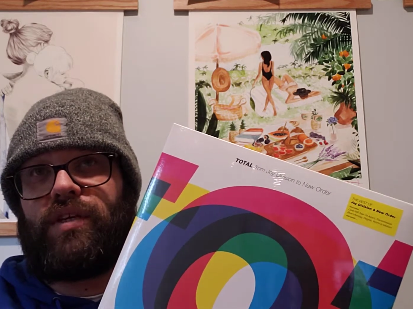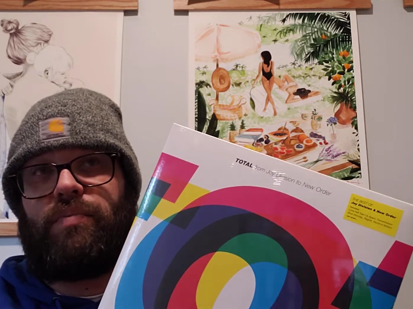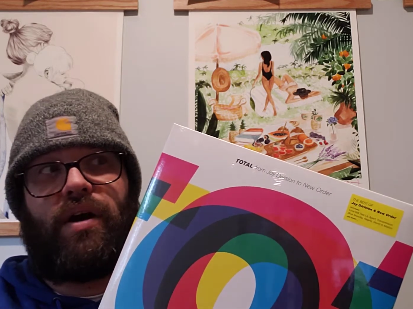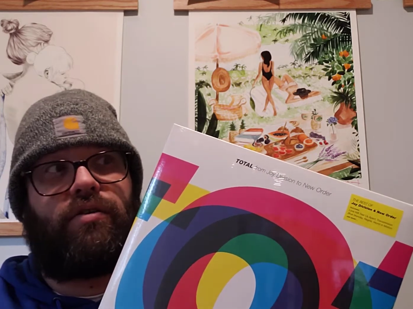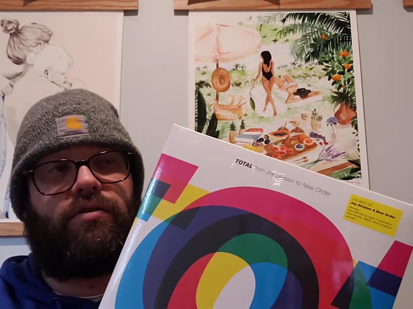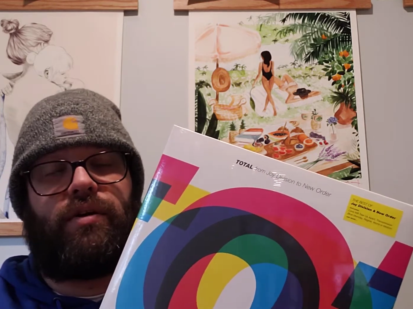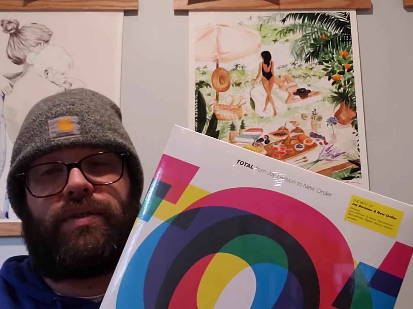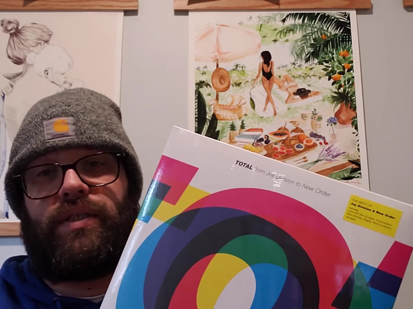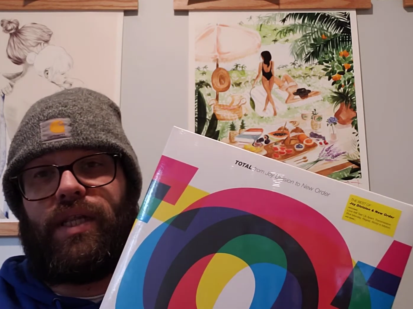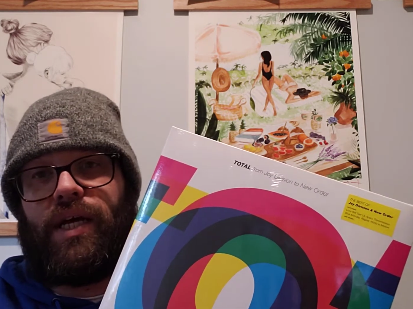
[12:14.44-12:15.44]
Power,
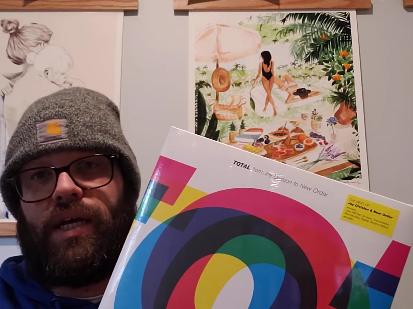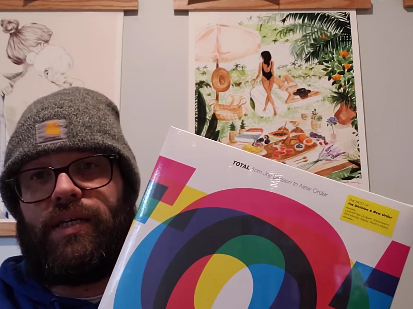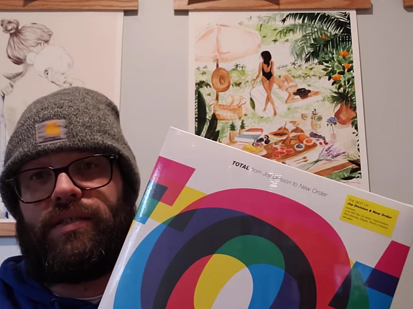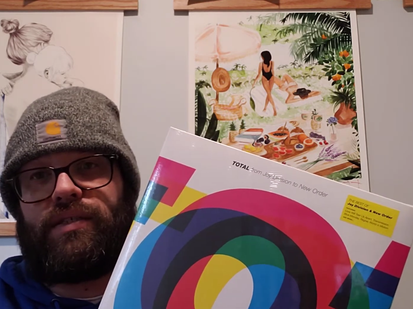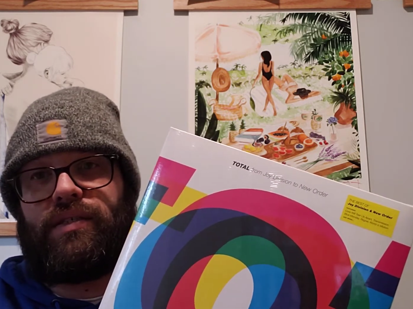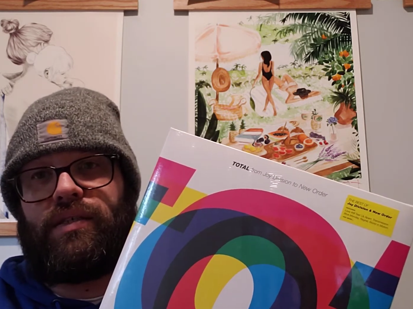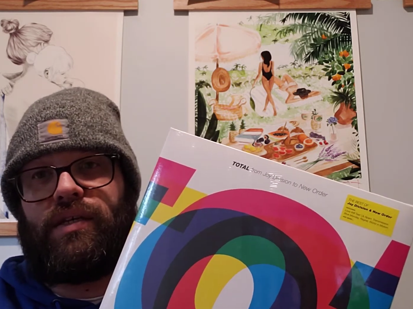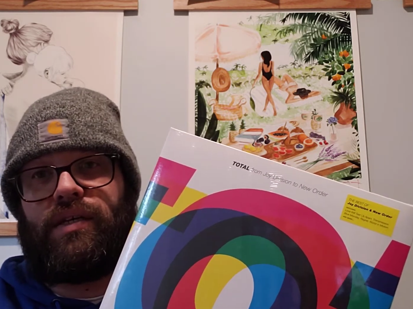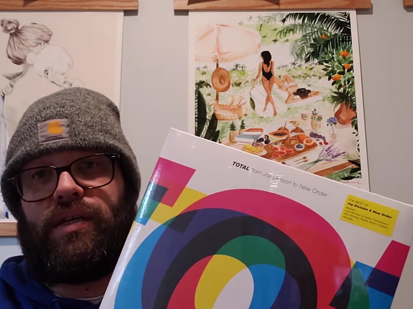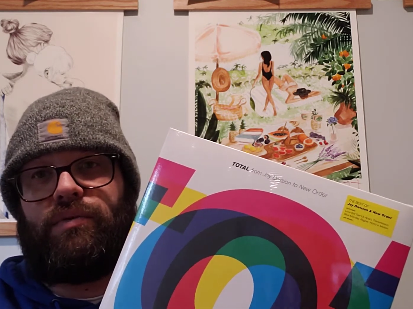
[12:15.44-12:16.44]
Corruption, and Lies,
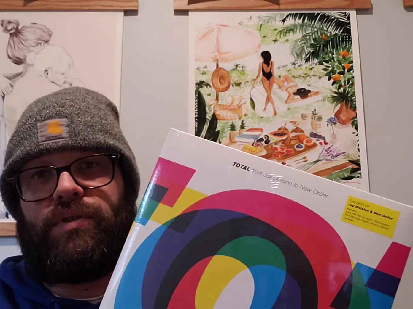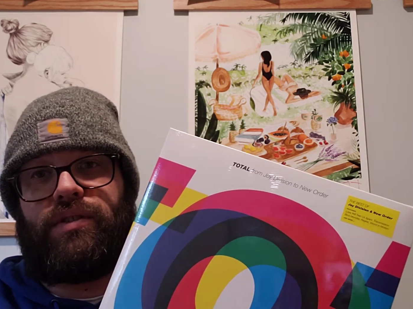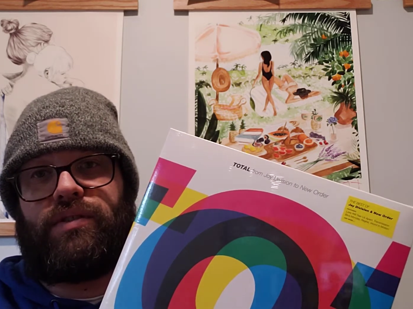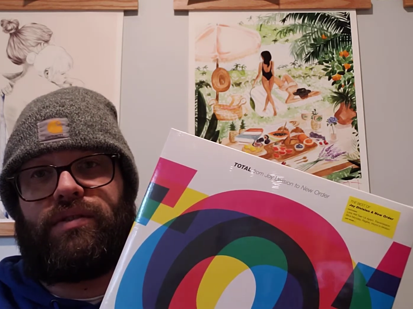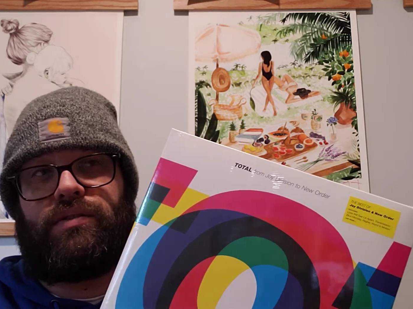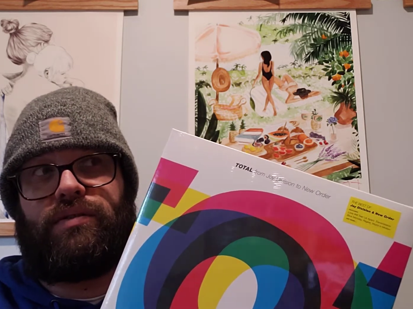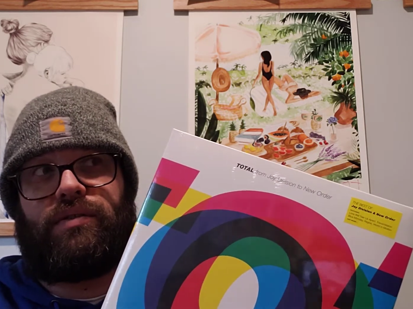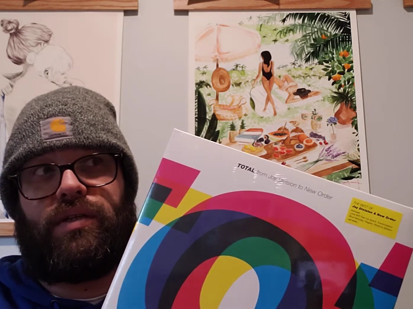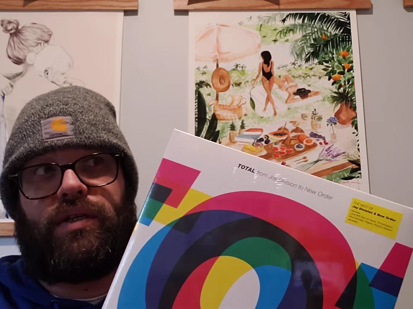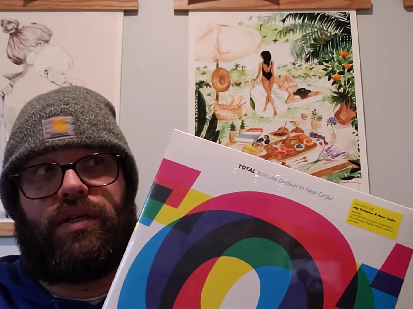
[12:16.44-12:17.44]
which is
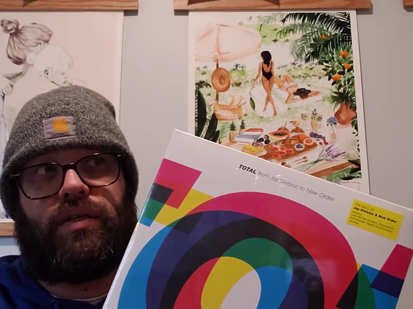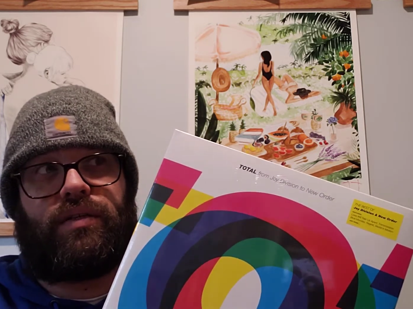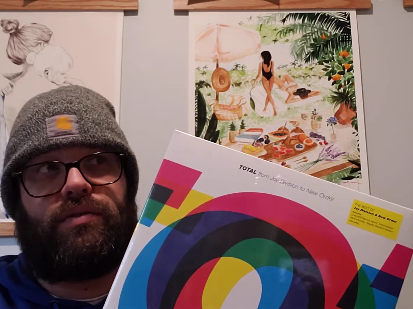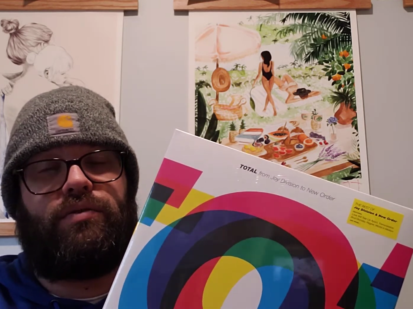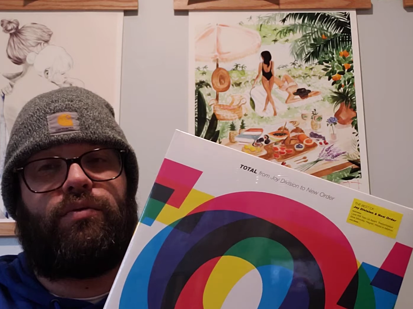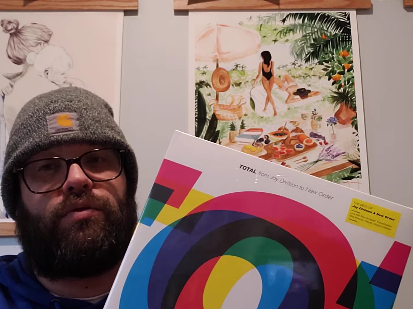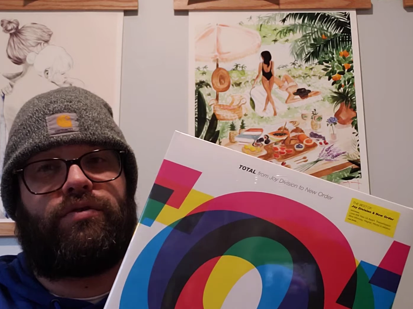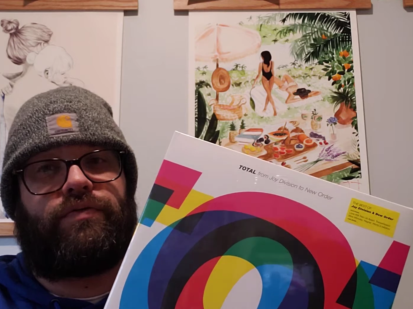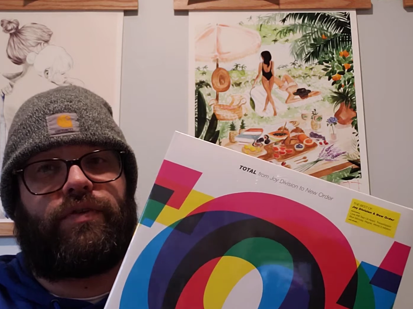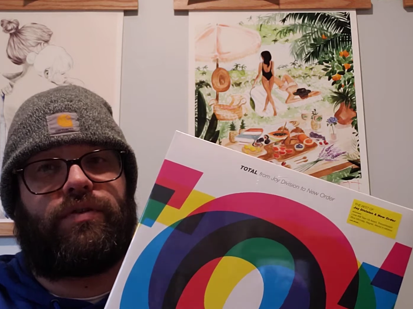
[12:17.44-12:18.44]
New
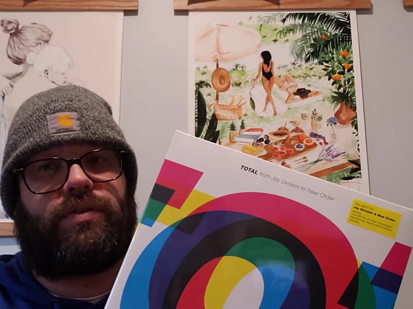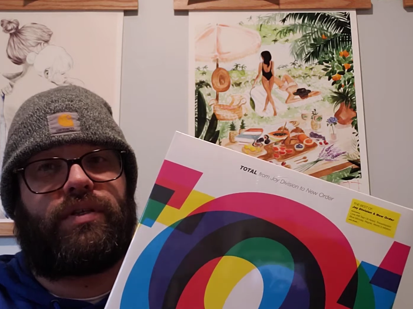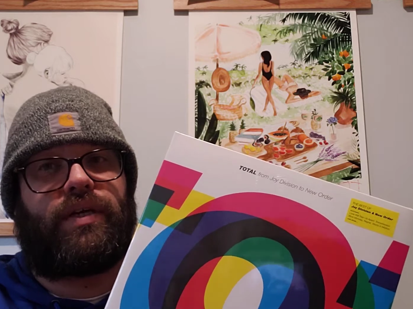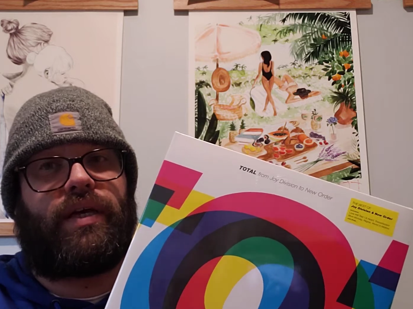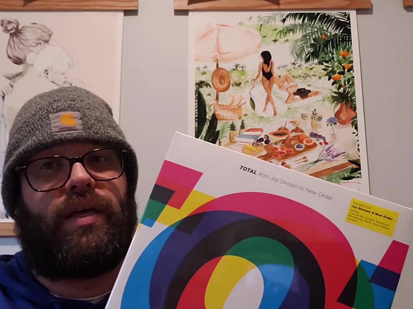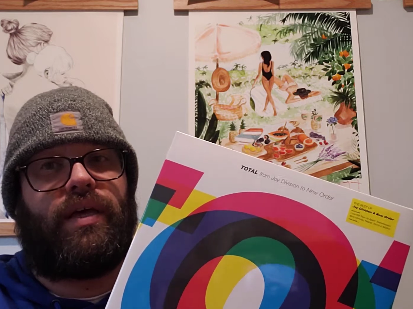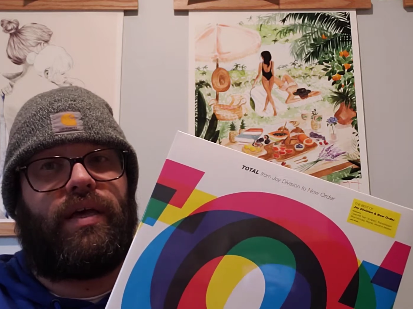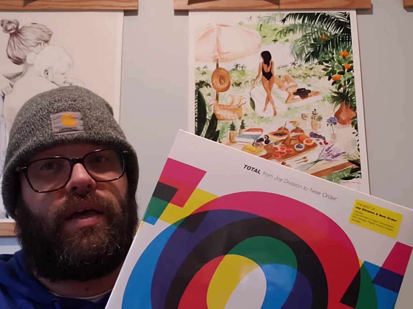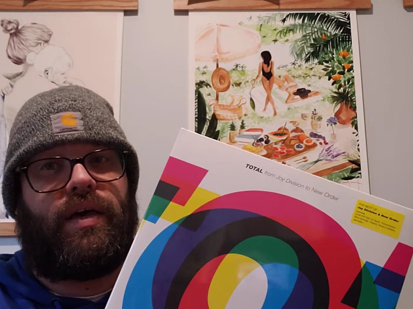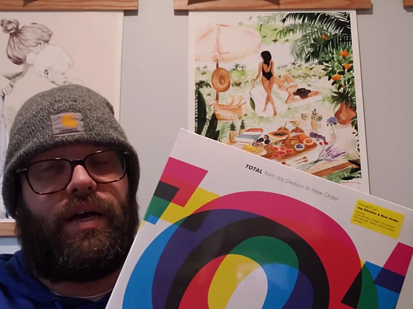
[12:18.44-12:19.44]
Order's first
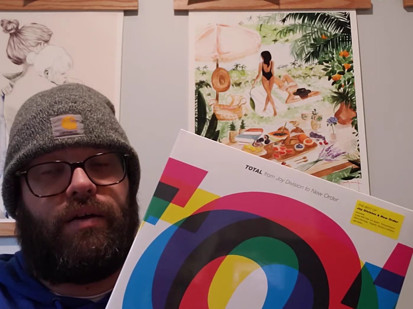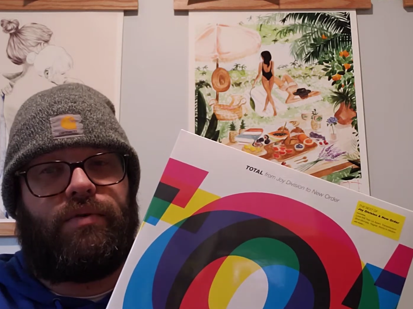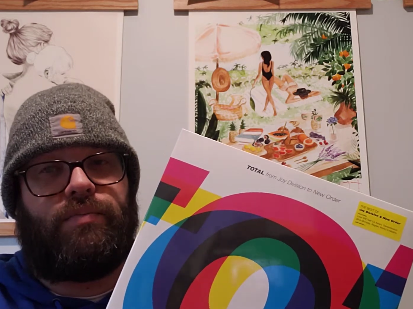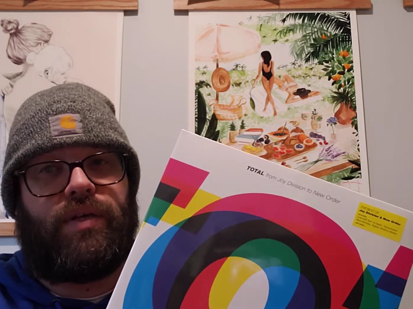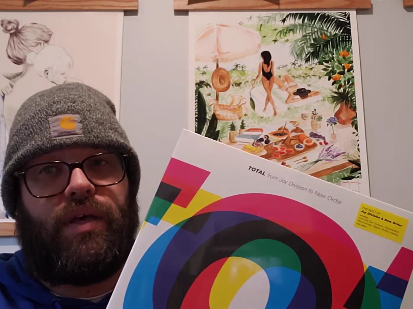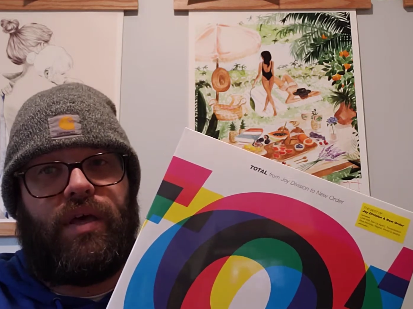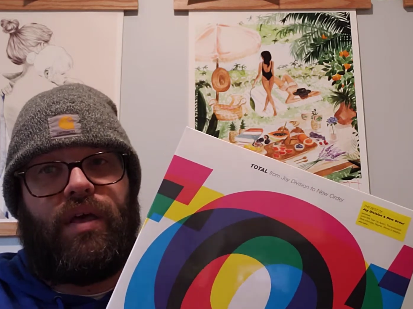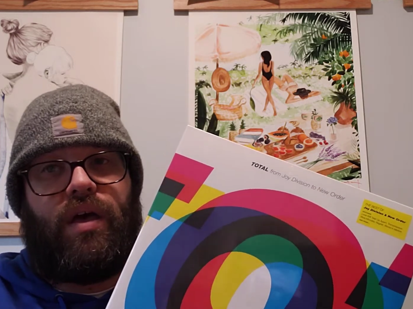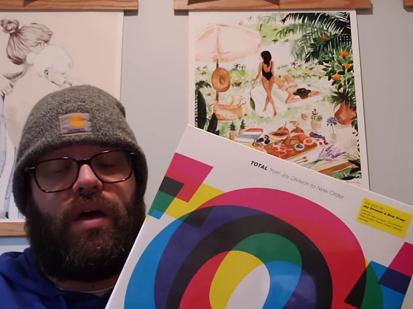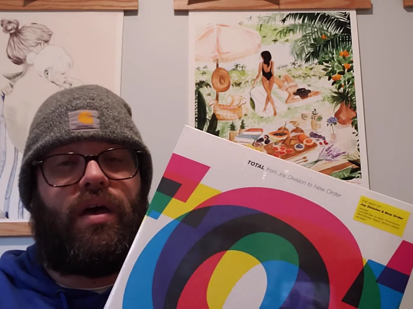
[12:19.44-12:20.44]
album.
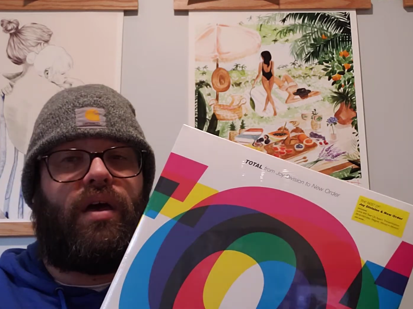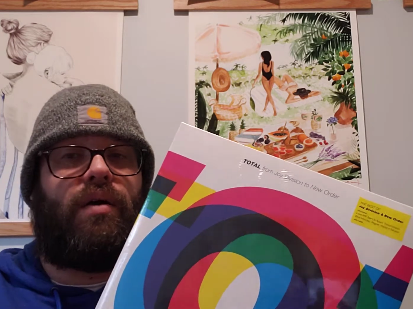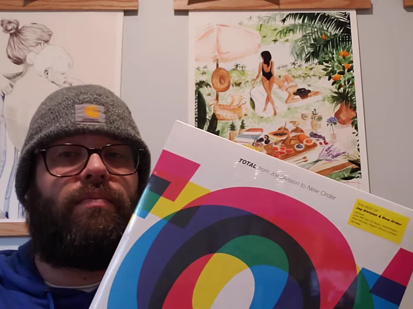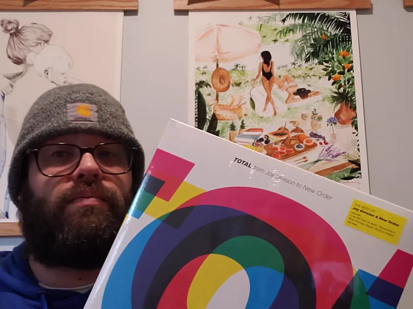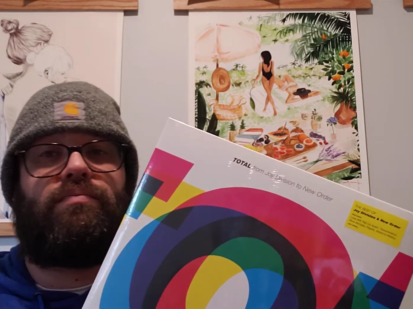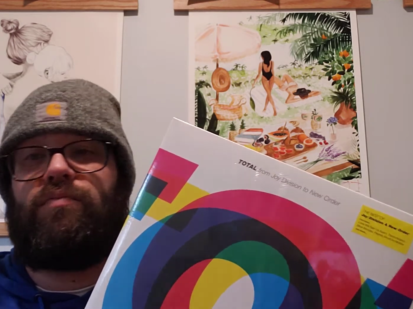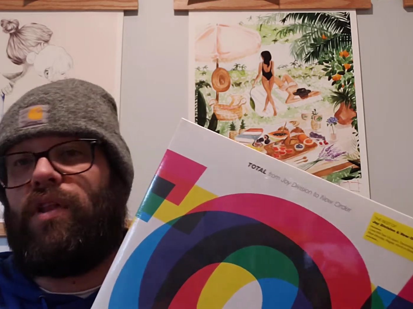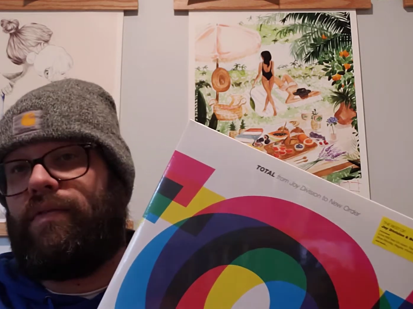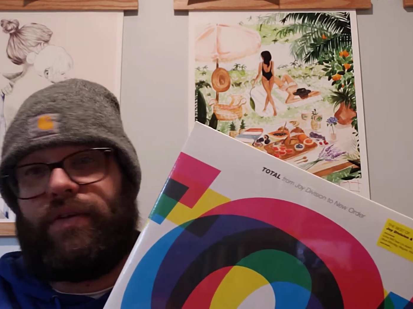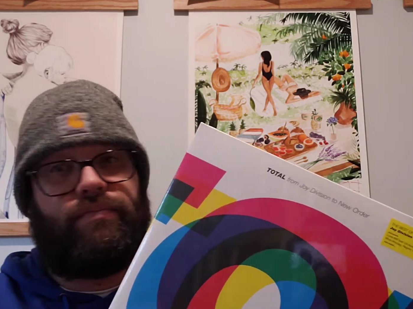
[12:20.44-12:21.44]

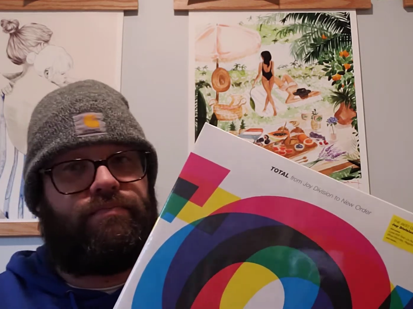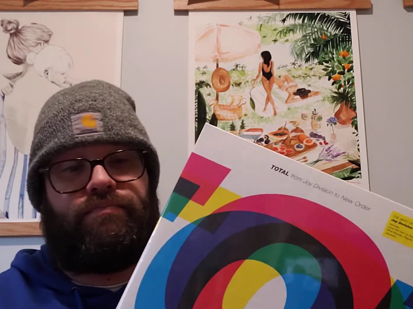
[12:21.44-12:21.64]
Love it.